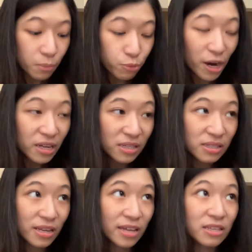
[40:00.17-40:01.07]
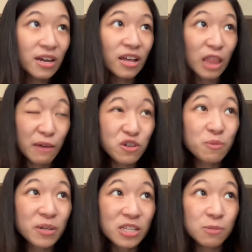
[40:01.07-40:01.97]
Brett, he said, live
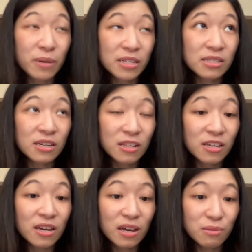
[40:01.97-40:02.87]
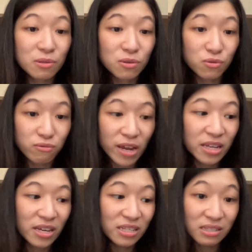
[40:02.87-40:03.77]
shopping is basically a
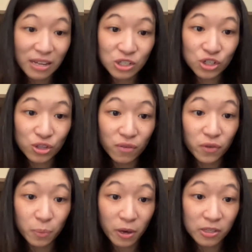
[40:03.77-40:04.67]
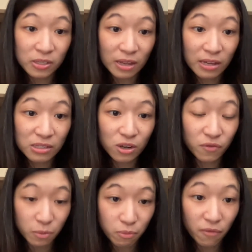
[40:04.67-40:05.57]
great extension of your personality
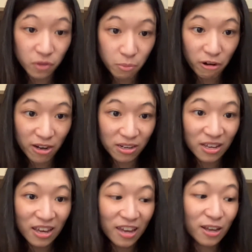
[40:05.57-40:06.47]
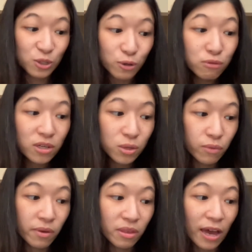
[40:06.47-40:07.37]
of the brand, and I totally
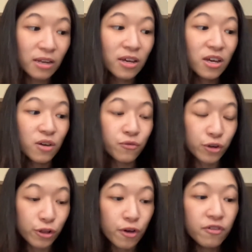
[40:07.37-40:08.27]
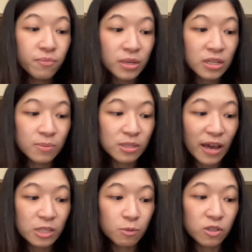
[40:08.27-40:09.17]
agree with that. For a lot of
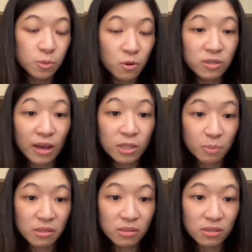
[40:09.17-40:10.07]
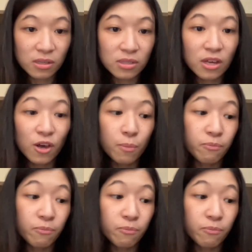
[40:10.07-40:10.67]
medium-sized or small-sized businesses,